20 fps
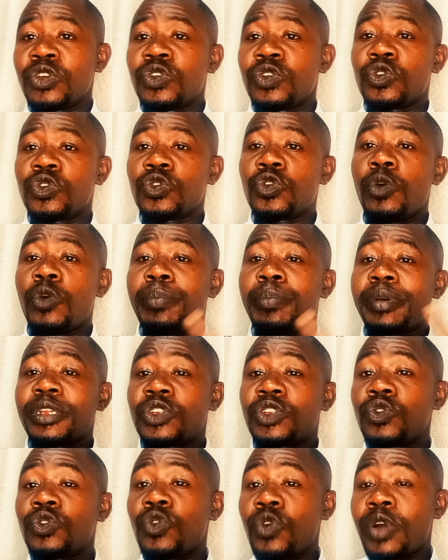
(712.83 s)
to go
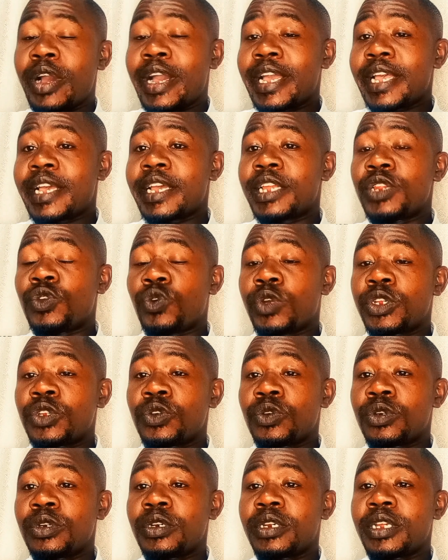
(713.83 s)
pursue higher
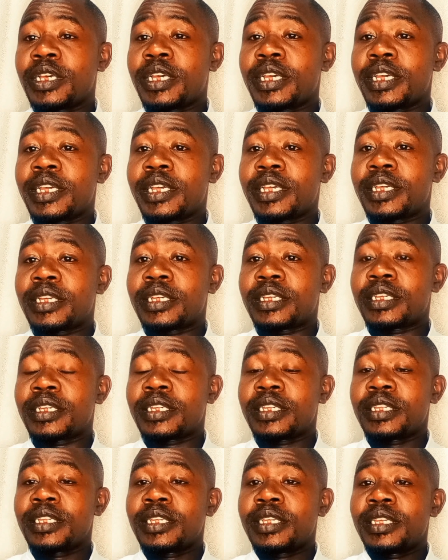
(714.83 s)
education
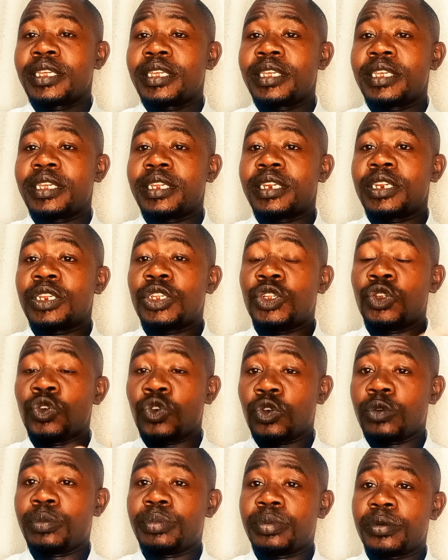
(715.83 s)
in
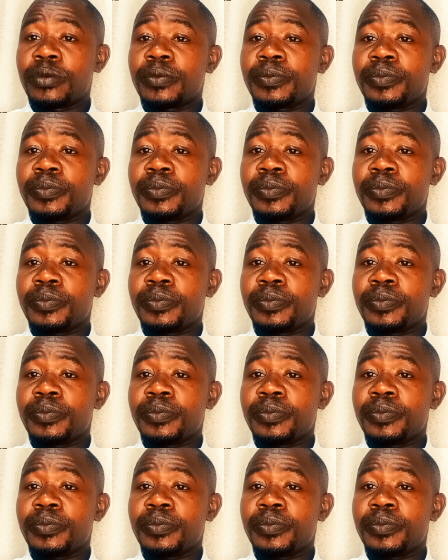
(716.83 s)
Europe.